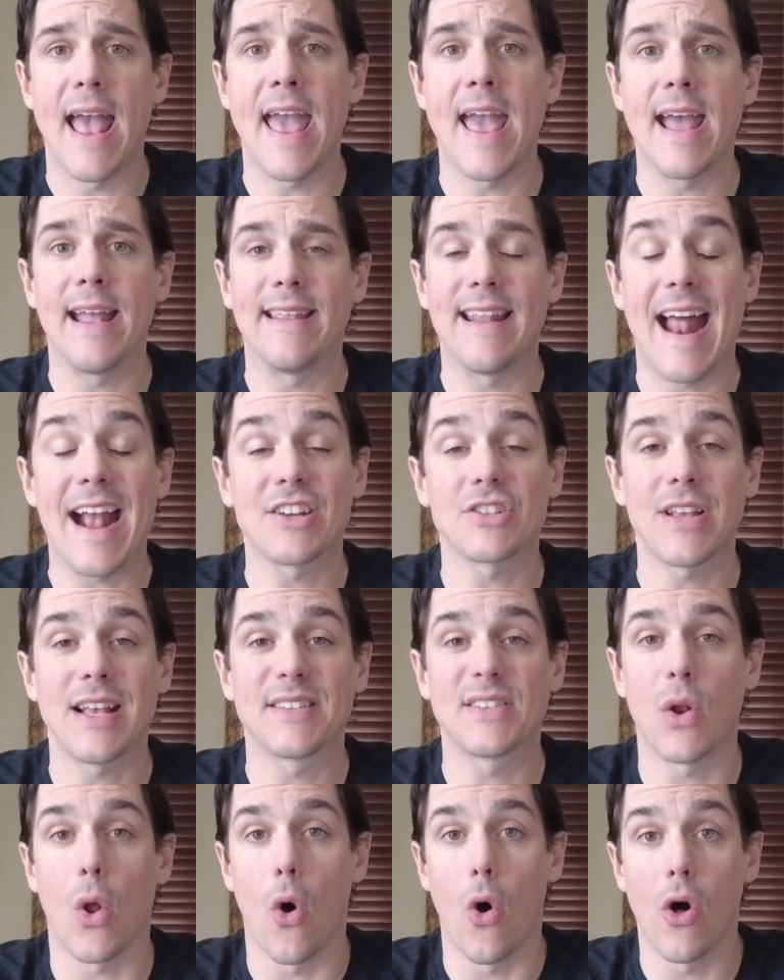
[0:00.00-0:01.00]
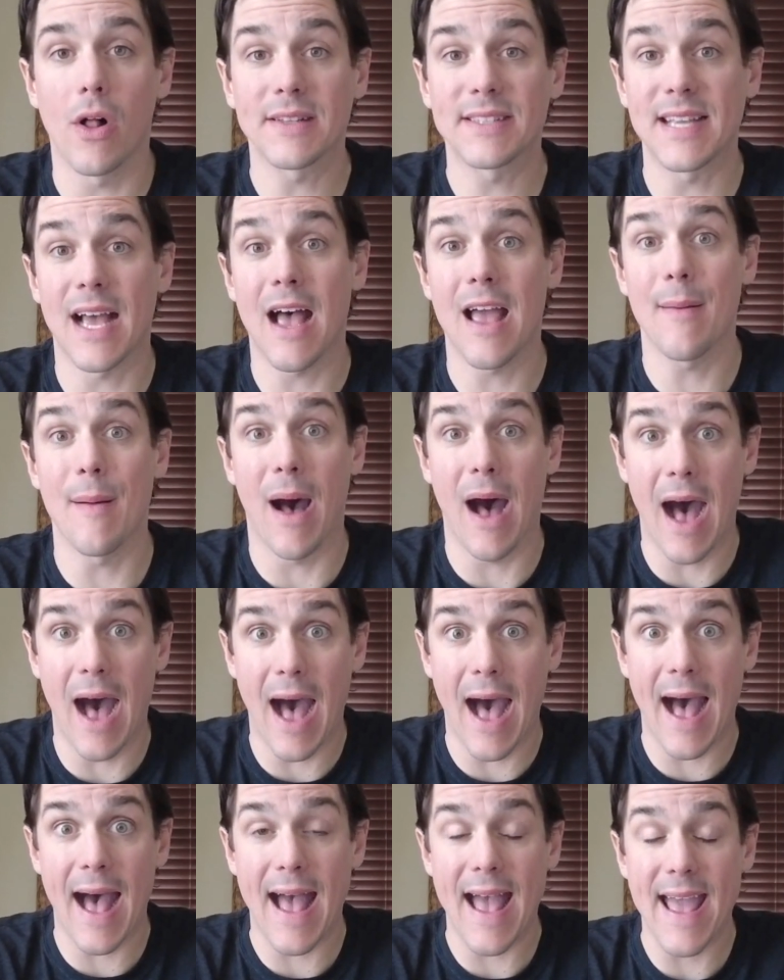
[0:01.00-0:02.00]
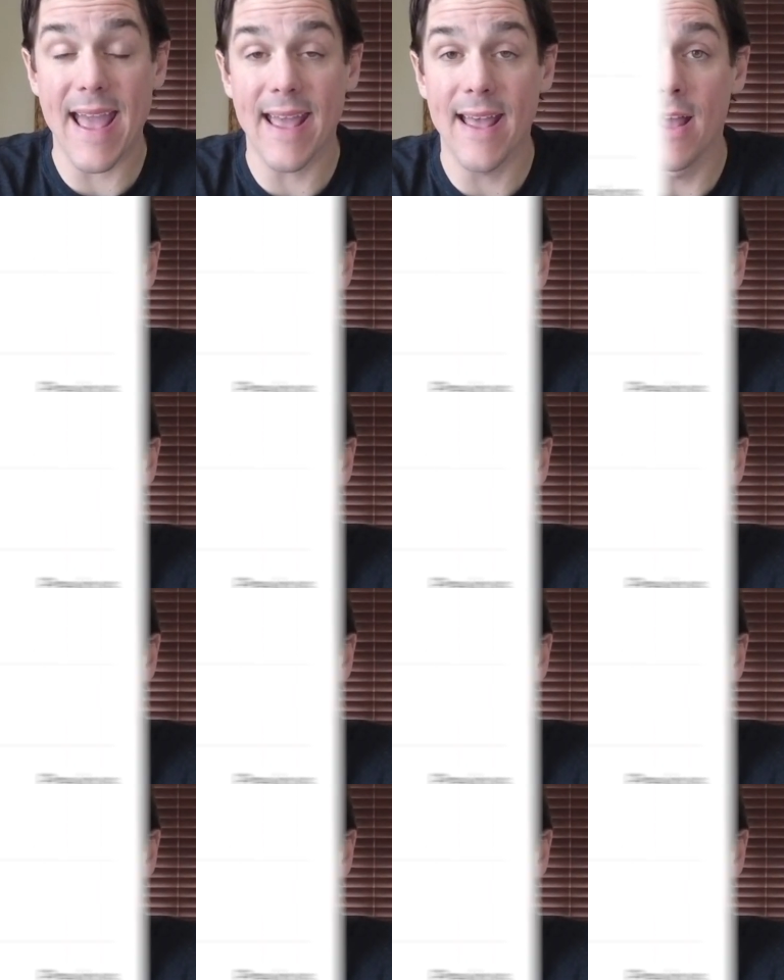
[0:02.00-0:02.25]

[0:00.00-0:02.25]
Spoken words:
And it actually has an all-time high